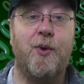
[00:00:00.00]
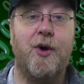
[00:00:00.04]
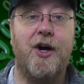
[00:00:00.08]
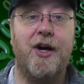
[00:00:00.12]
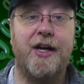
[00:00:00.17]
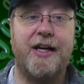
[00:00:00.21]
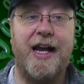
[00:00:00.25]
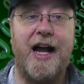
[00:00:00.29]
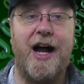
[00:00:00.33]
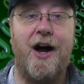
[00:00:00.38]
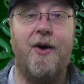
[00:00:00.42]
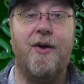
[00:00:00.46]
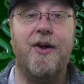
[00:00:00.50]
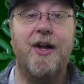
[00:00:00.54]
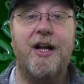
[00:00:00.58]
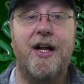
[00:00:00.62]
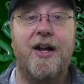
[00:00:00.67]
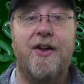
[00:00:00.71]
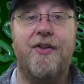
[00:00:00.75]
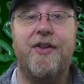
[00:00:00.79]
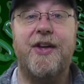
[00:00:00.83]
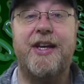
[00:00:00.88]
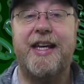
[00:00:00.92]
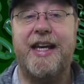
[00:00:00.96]
work out
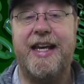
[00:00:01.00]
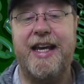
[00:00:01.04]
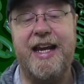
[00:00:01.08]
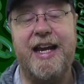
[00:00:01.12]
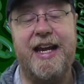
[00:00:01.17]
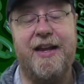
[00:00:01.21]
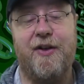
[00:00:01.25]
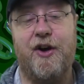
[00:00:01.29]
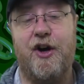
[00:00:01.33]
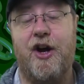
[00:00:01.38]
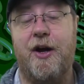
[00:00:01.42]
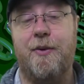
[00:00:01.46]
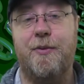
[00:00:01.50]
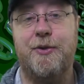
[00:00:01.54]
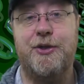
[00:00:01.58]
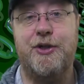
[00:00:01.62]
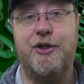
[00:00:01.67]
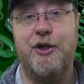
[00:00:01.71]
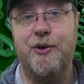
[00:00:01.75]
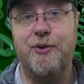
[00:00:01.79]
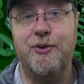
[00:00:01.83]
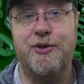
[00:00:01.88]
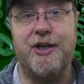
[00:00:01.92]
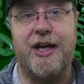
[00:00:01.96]
the key that I
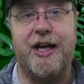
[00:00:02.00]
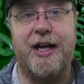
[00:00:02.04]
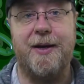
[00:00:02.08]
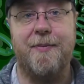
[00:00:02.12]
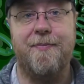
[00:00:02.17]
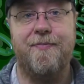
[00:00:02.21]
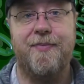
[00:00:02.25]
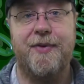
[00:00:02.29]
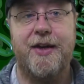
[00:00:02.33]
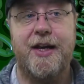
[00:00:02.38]
was using.